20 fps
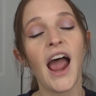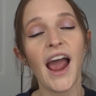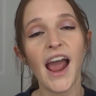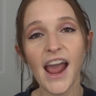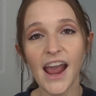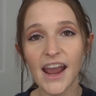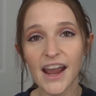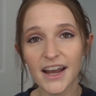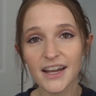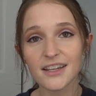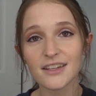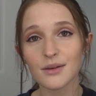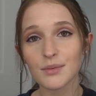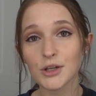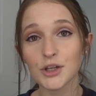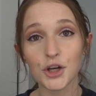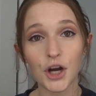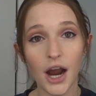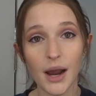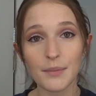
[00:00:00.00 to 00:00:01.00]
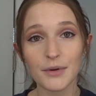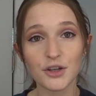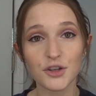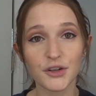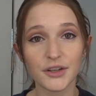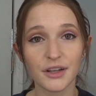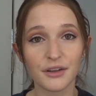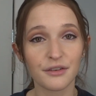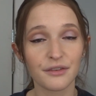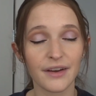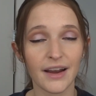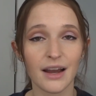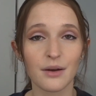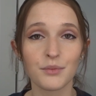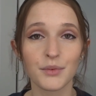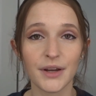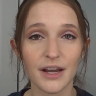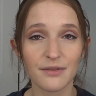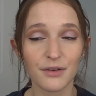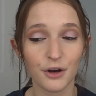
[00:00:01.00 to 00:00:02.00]
And subscribe and join the fam.
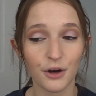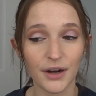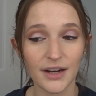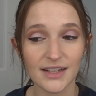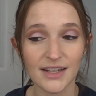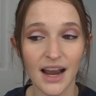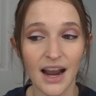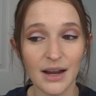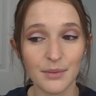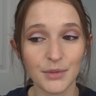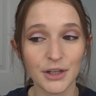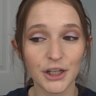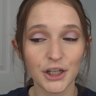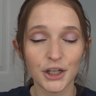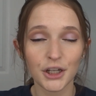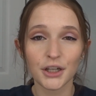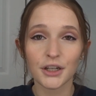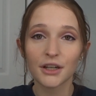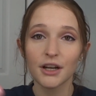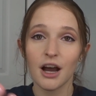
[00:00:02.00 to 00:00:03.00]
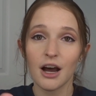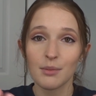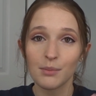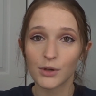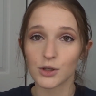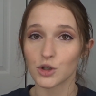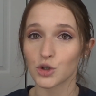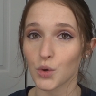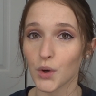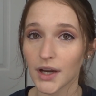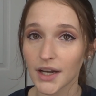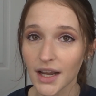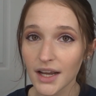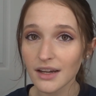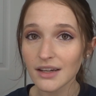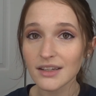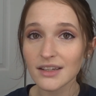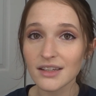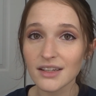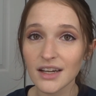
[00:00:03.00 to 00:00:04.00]
We have a great time here. Come join
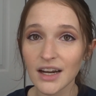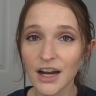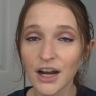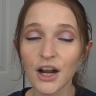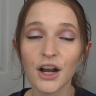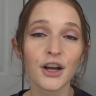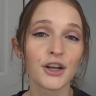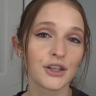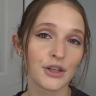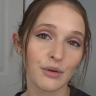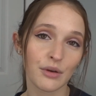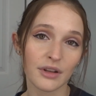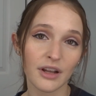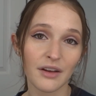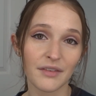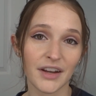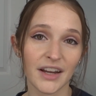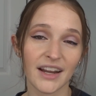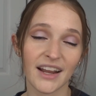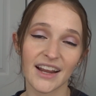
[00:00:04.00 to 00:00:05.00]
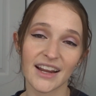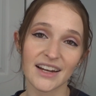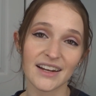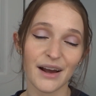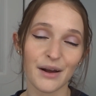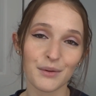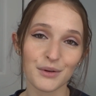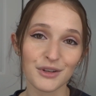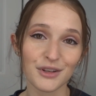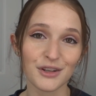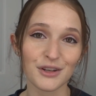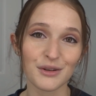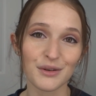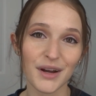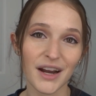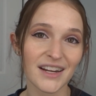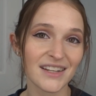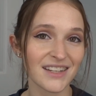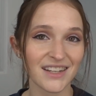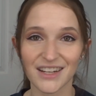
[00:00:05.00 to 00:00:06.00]
us. You would love it. And I will see you
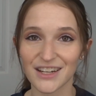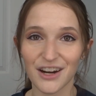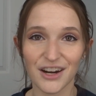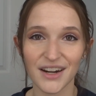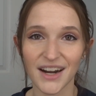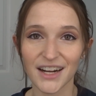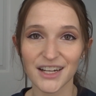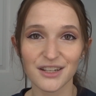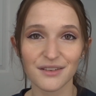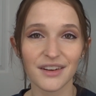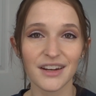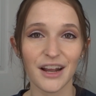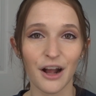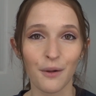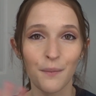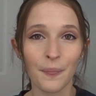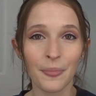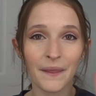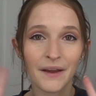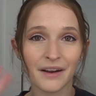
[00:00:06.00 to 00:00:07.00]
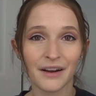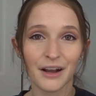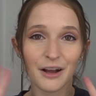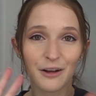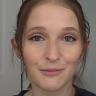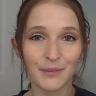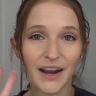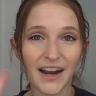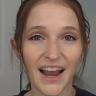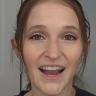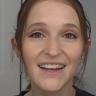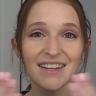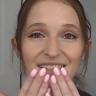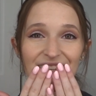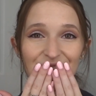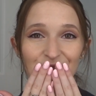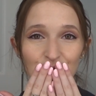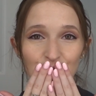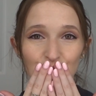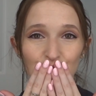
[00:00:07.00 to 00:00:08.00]
guys in our next video. Bye
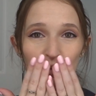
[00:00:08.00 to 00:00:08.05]
guys.